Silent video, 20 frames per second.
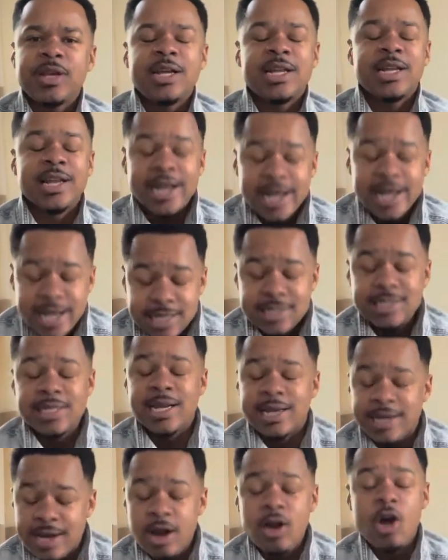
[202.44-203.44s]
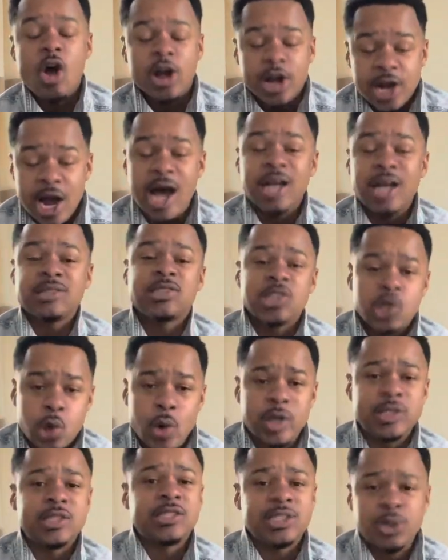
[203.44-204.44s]
Listen, there are
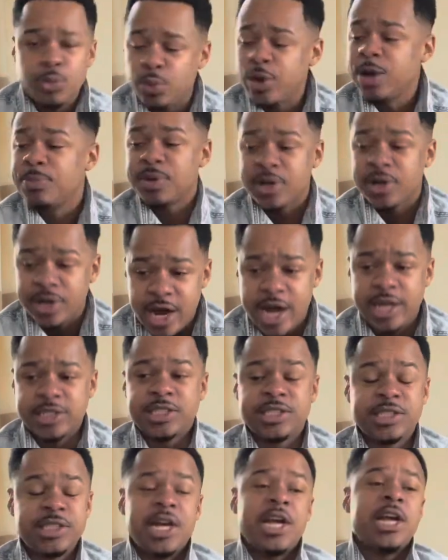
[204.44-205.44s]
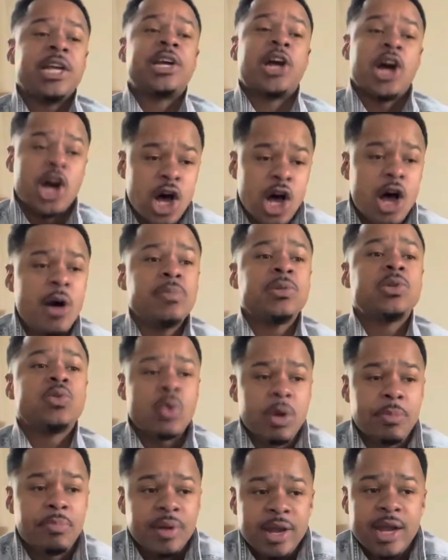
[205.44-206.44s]
consequences and repercussion comes
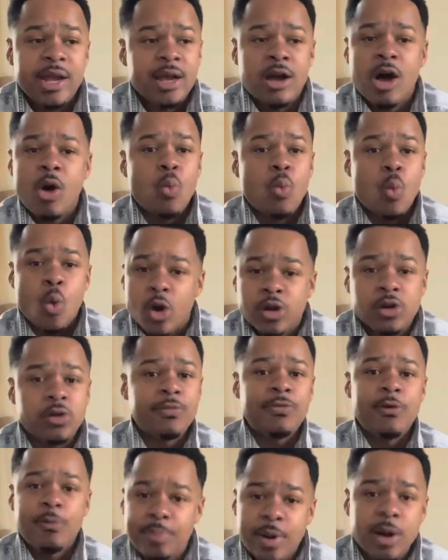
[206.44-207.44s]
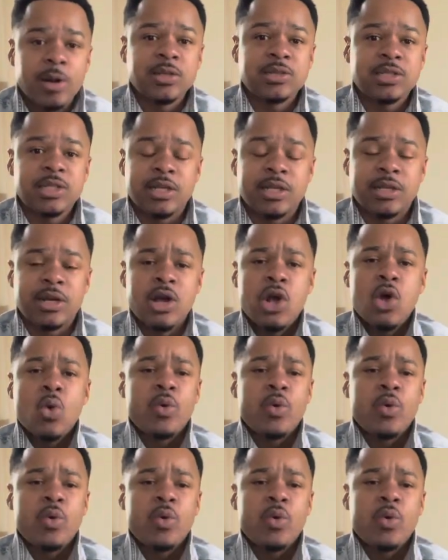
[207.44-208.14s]
with being a wonderful person.